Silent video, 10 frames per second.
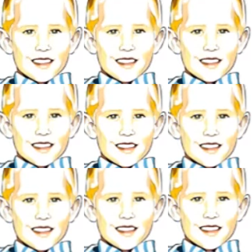
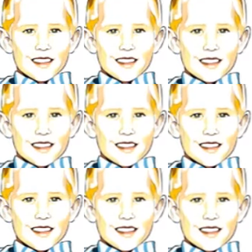
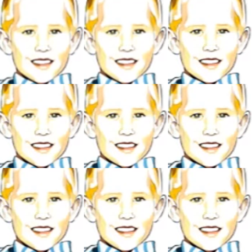This person isn't speaking.